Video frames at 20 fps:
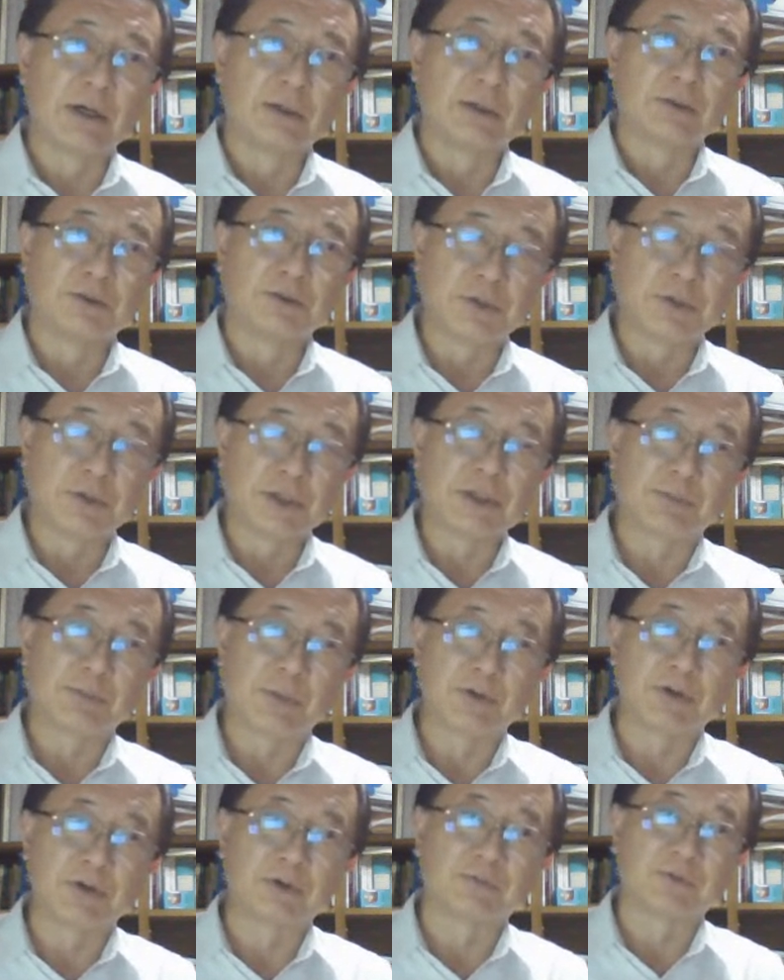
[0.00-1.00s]
during the
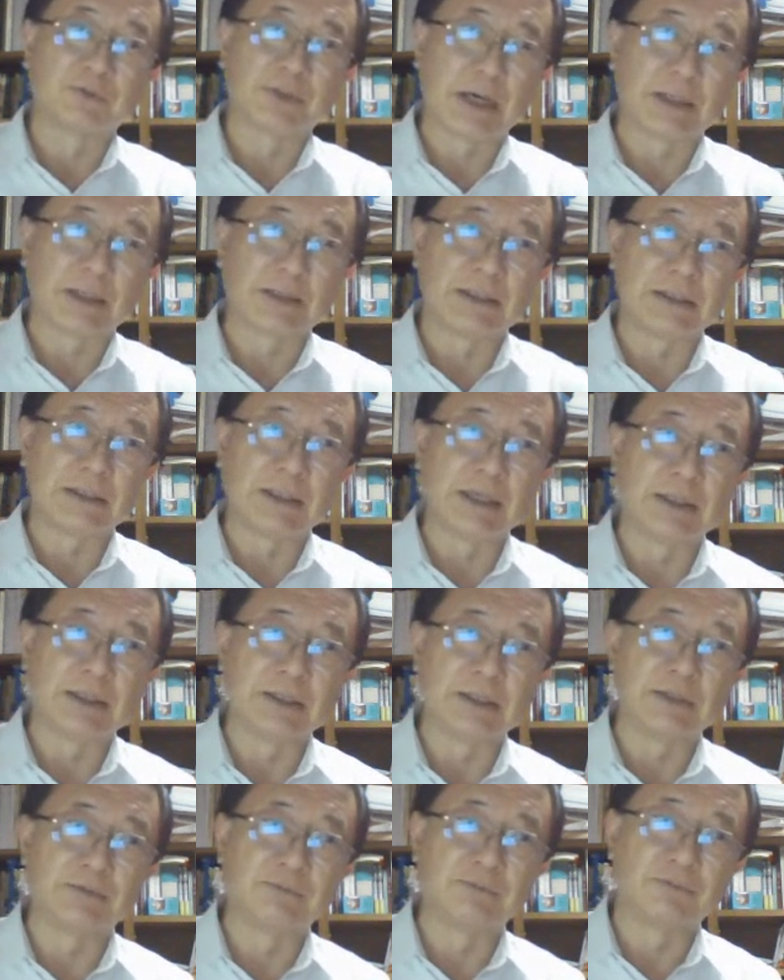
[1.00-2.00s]
period of
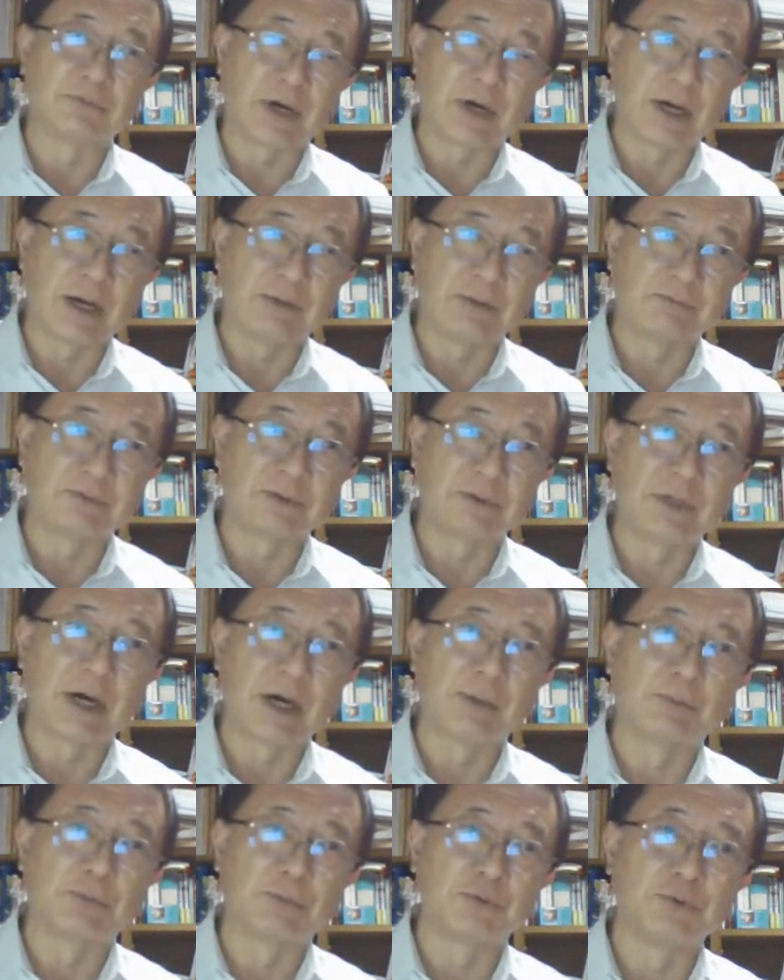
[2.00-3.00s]
1985
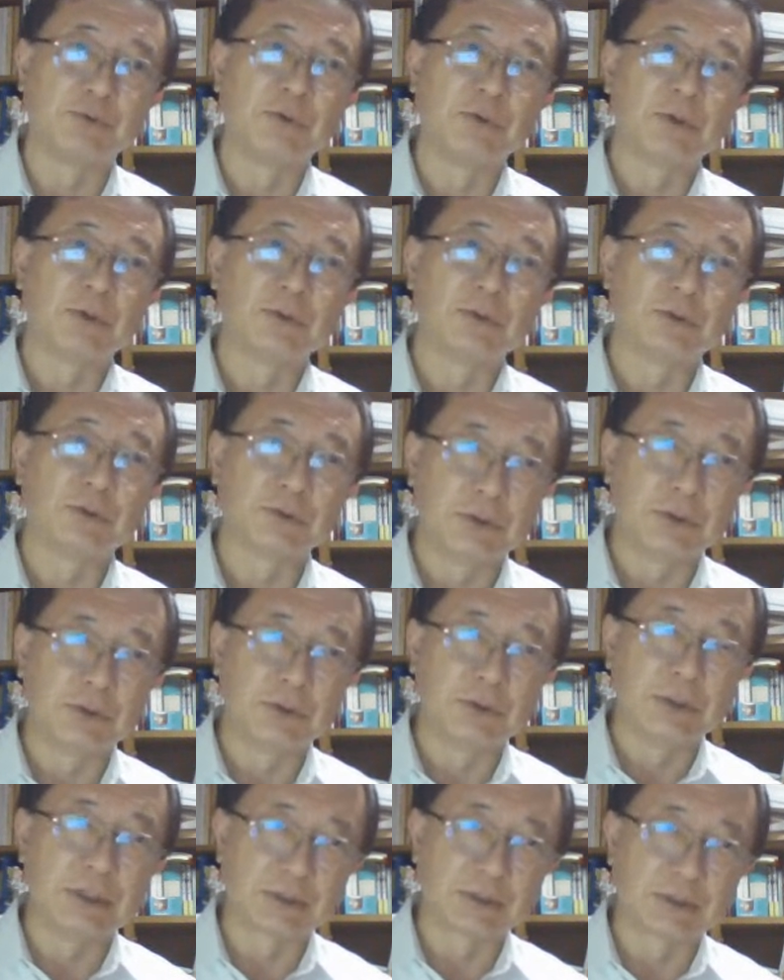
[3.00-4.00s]
up to
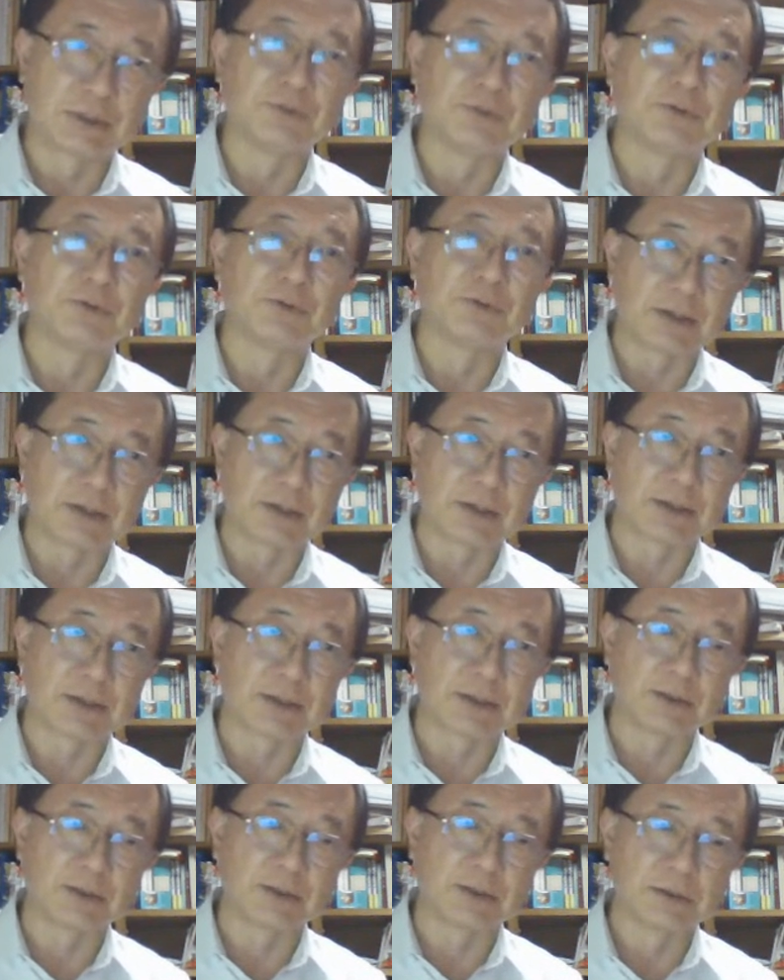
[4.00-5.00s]
year 2000.
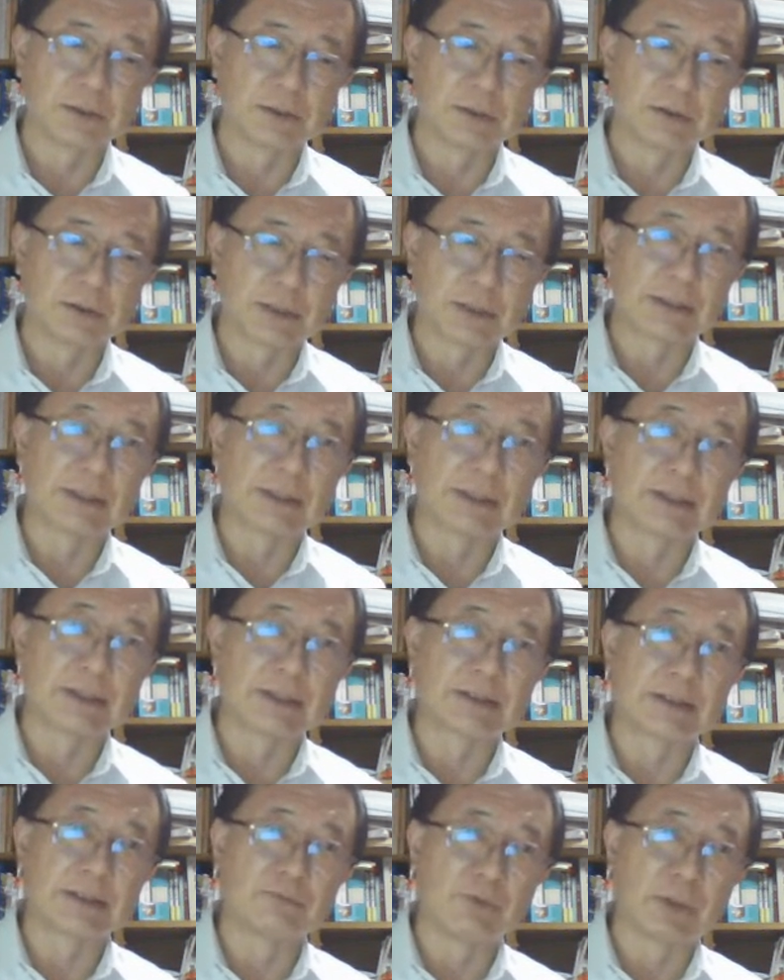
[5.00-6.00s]
That is
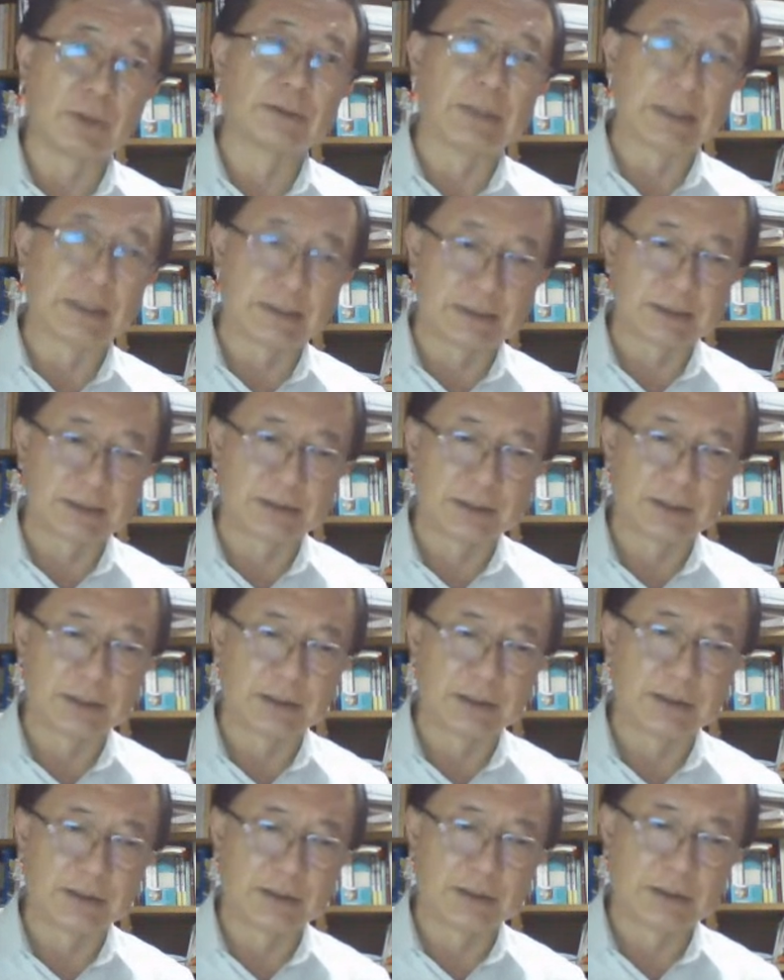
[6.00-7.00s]
one lesson.
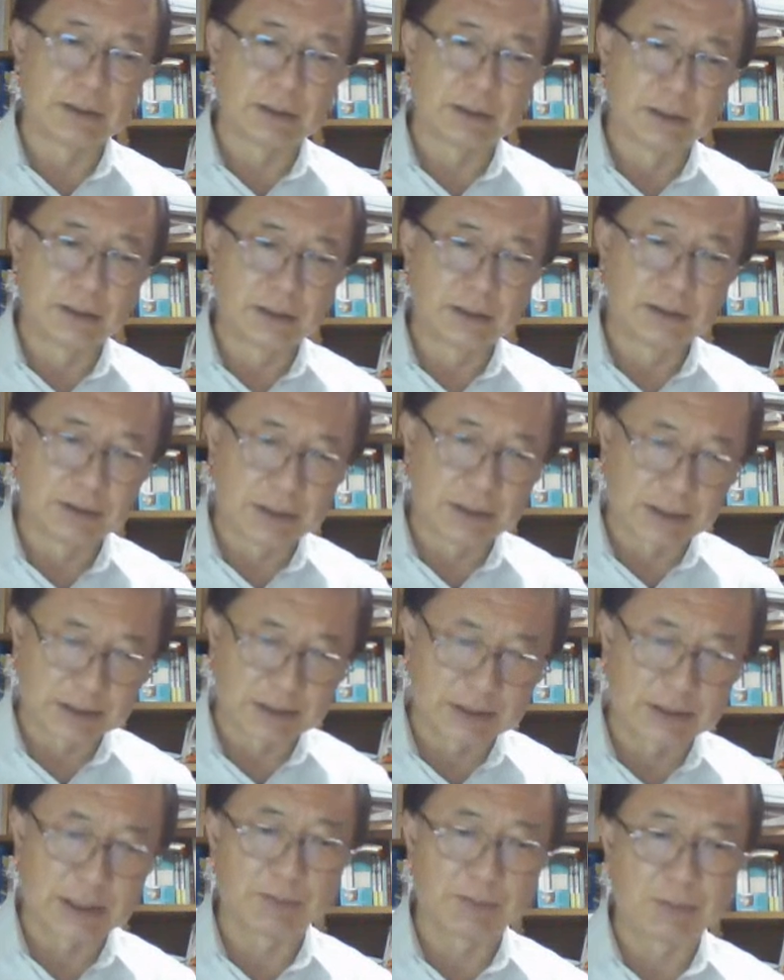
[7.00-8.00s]

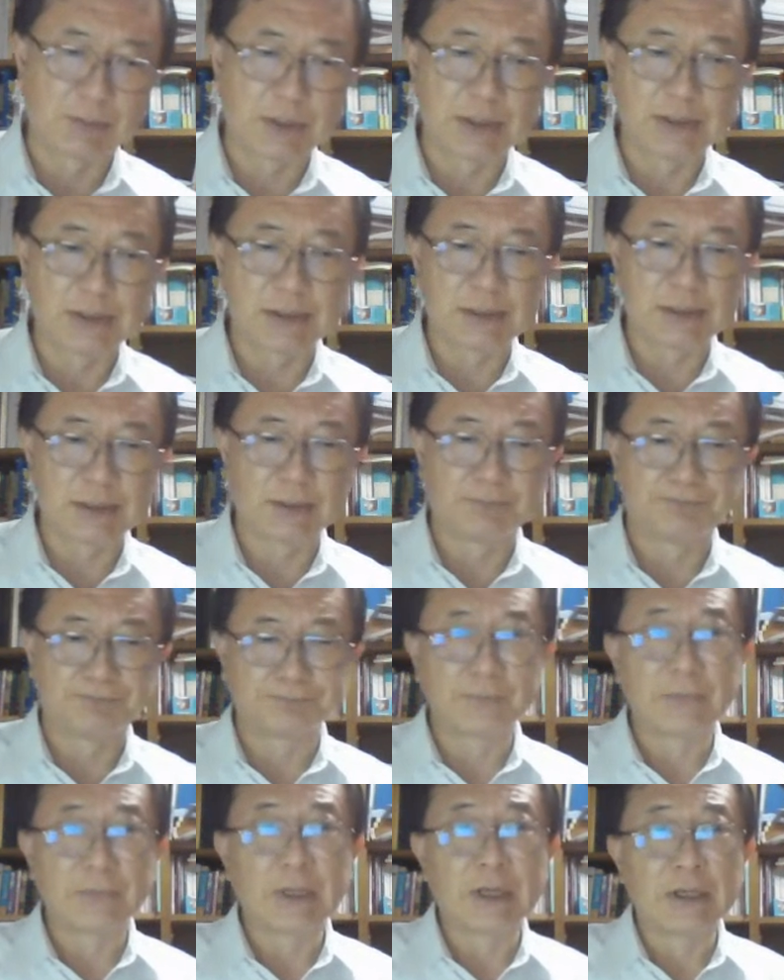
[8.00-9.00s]
Next slide, please.
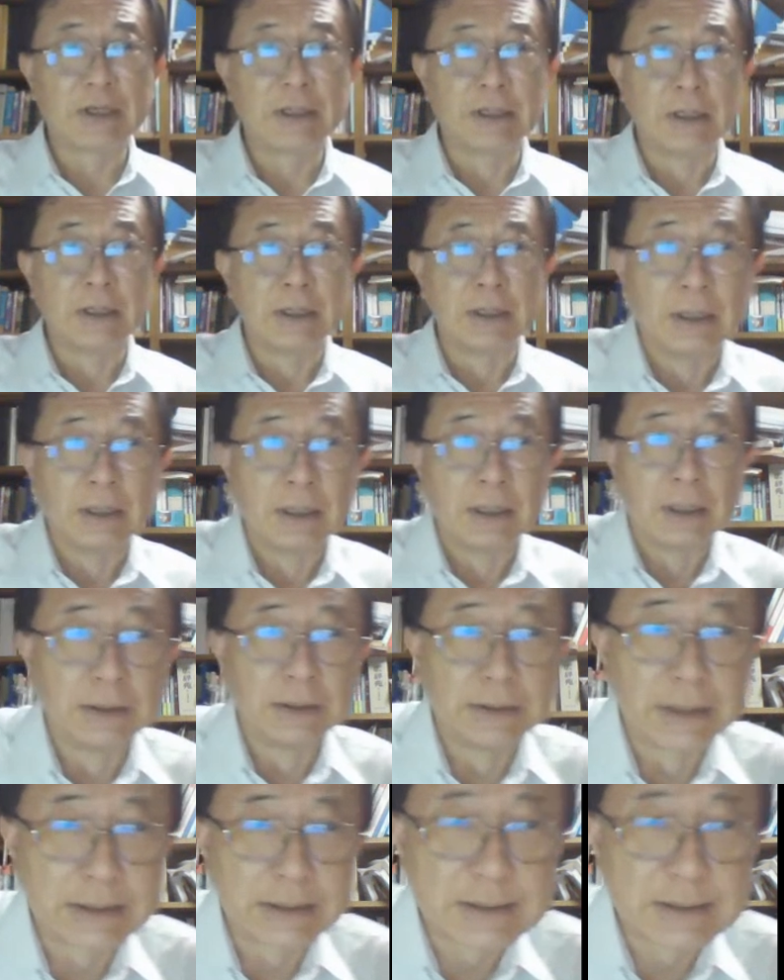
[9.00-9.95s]
Next